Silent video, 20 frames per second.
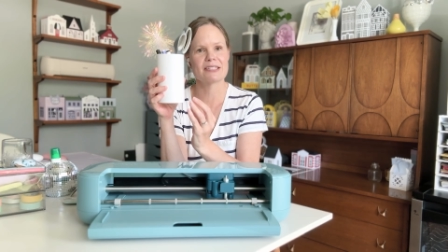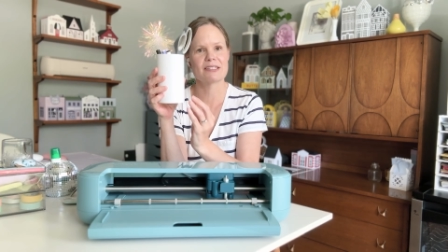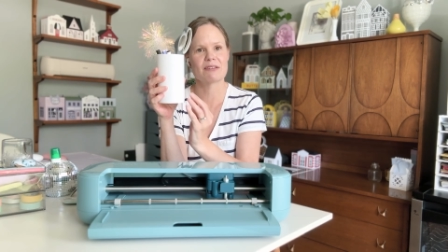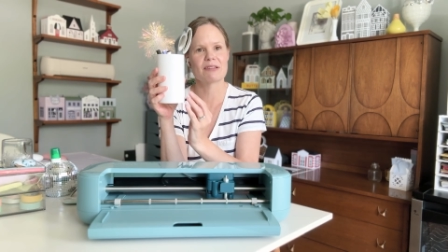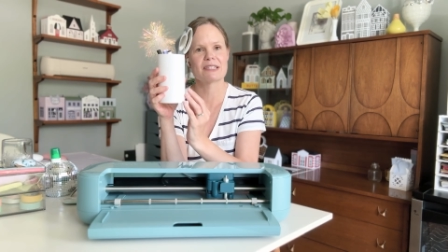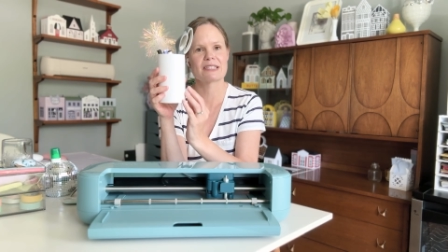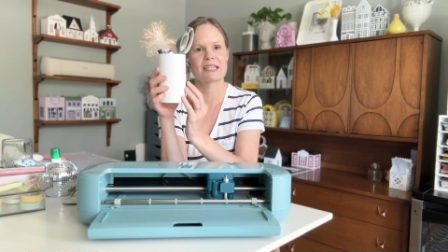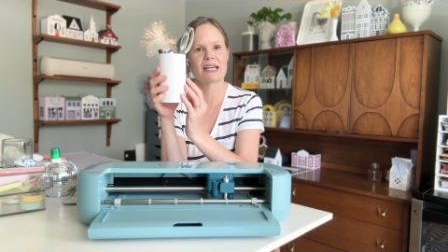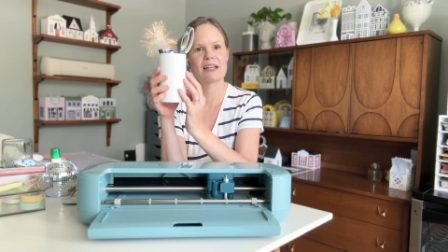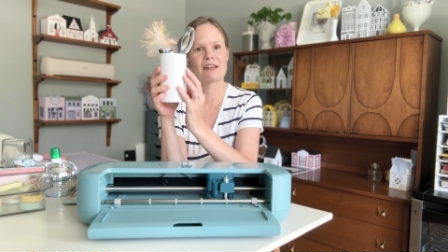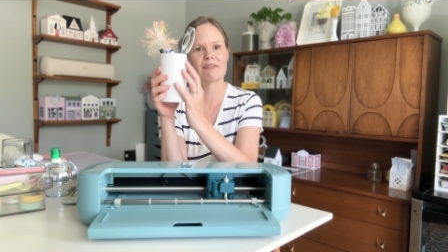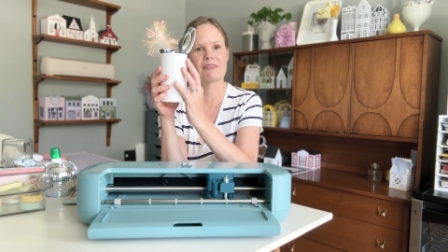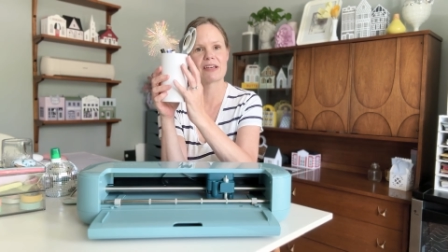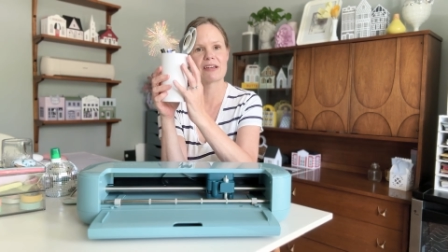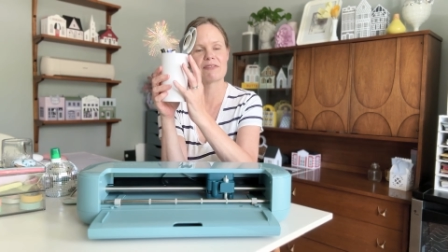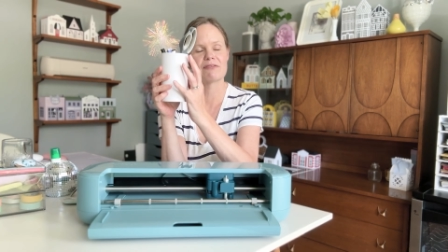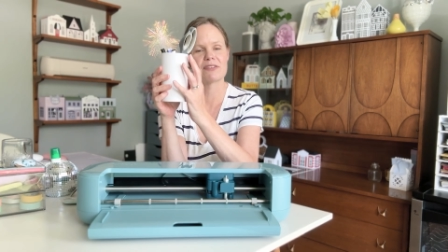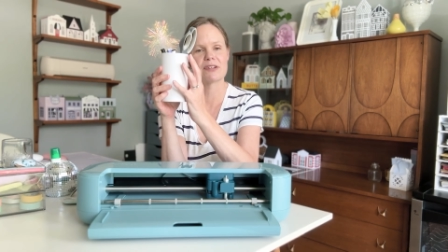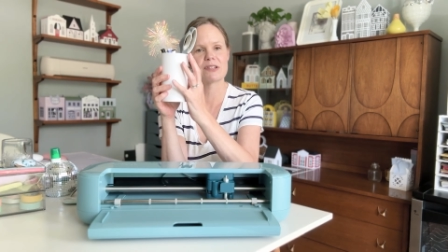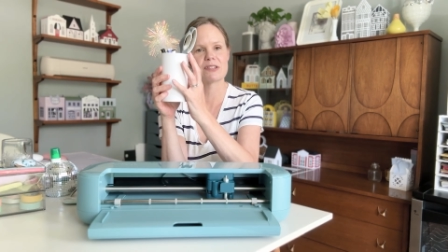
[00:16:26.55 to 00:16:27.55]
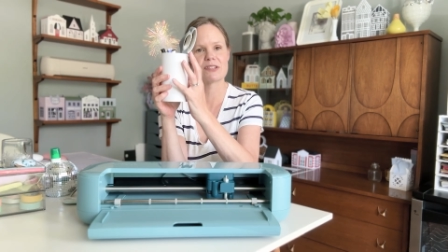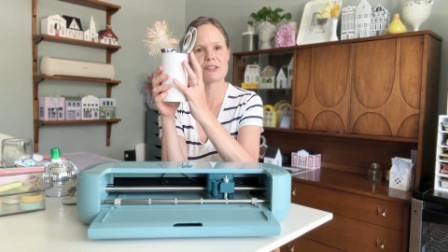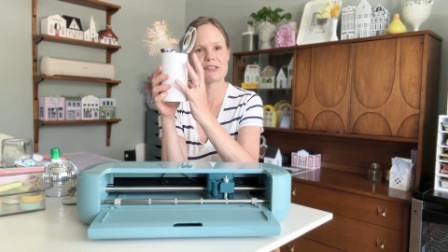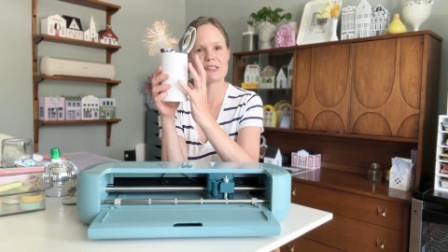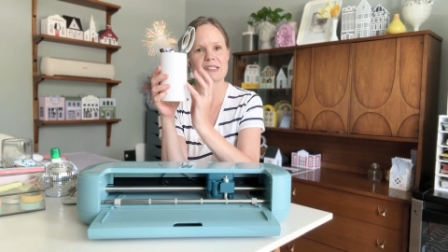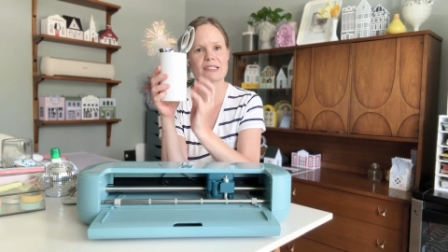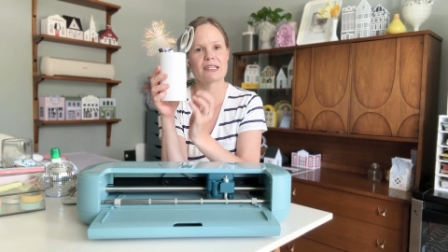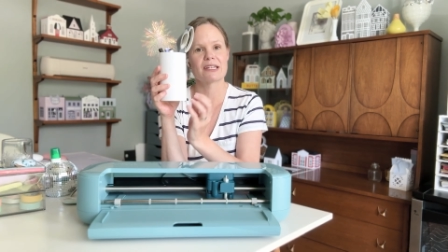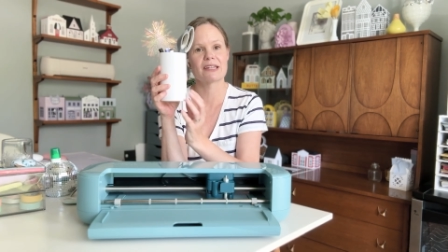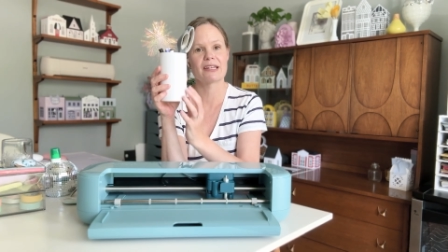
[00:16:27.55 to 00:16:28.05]
So this kind of like filters
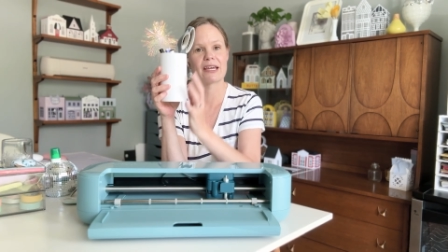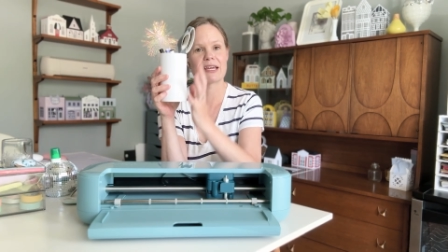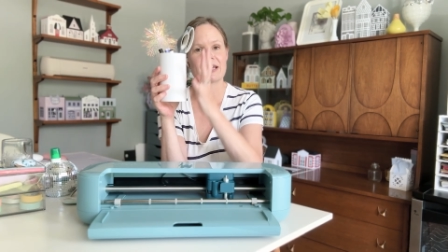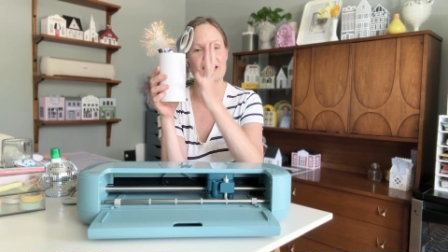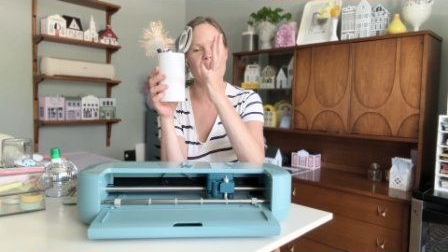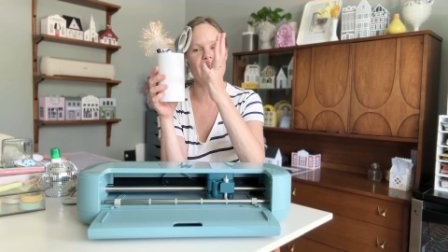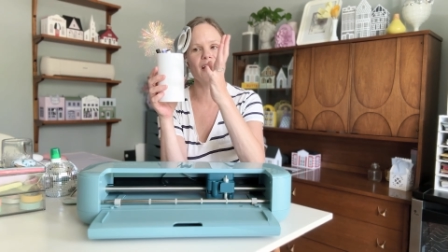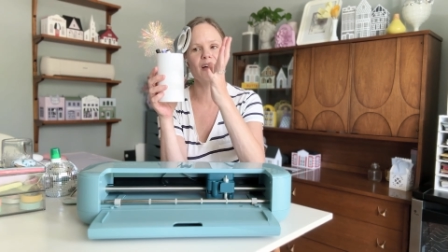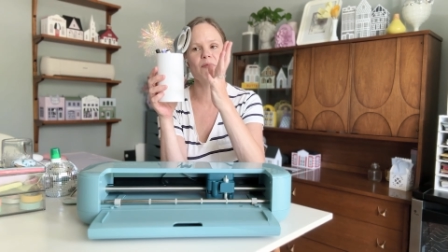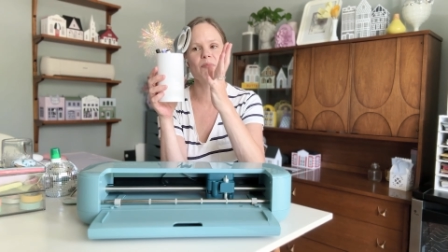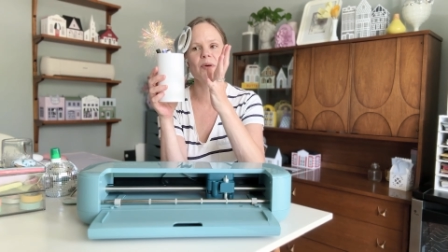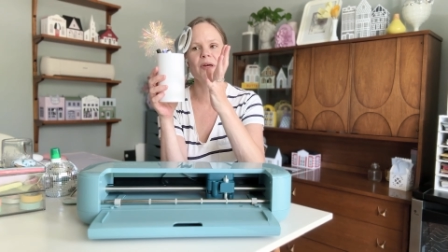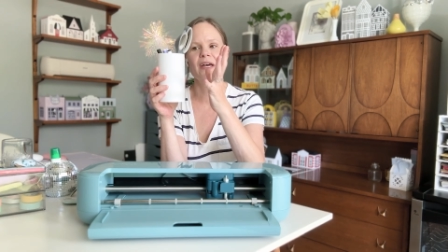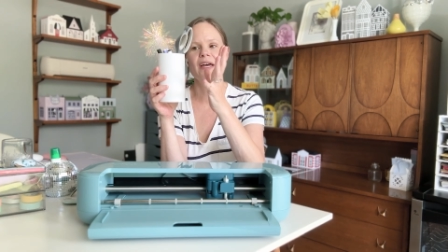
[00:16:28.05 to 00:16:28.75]
the light up.